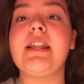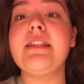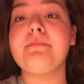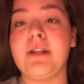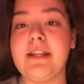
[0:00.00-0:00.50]

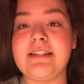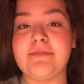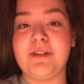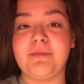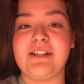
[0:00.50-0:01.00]
today's Monday,
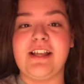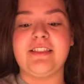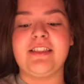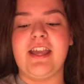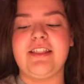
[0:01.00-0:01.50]
September
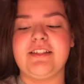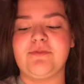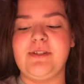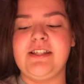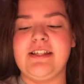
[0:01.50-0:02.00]
10th, and
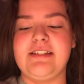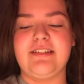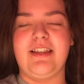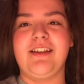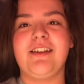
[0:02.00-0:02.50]
this week
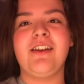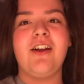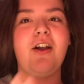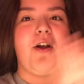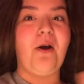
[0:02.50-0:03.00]
is like
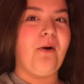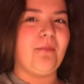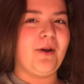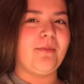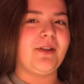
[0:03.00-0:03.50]

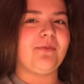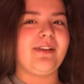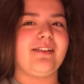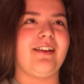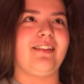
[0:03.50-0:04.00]
homecoming
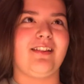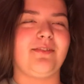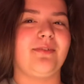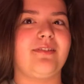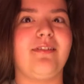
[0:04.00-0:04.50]
week, I think
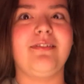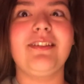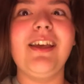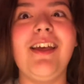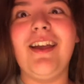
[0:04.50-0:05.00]
that's what it's called,
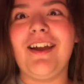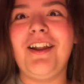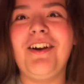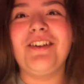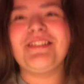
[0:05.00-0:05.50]

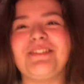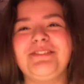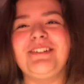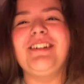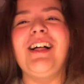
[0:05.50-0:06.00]
at our
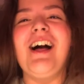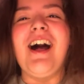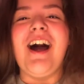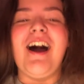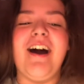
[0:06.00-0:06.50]
school.
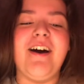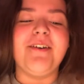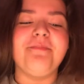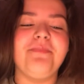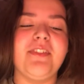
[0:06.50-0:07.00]

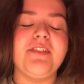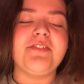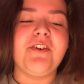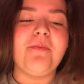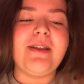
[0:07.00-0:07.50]

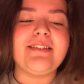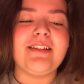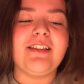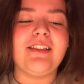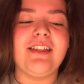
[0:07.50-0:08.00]
So
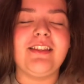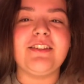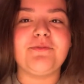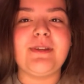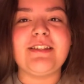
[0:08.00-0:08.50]
basically
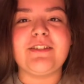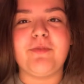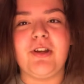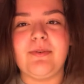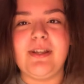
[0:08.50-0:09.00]
this week is
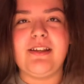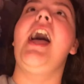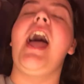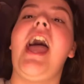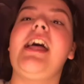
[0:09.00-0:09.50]
spirit week,
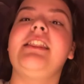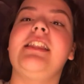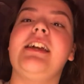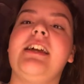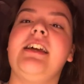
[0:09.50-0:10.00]
and
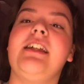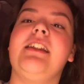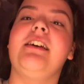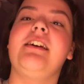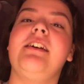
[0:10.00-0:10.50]

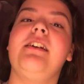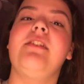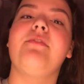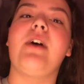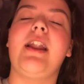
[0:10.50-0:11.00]
then
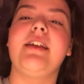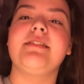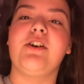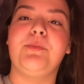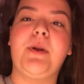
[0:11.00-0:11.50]
Friday
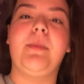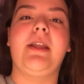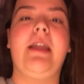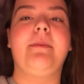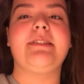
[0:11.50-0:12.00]
is the
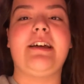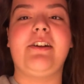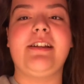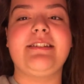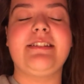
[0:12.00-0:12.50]
homecoming game and
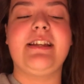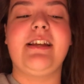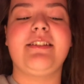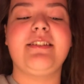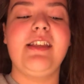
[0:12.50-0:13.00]
Saturday is the
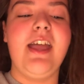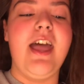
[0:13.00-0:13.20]
dance.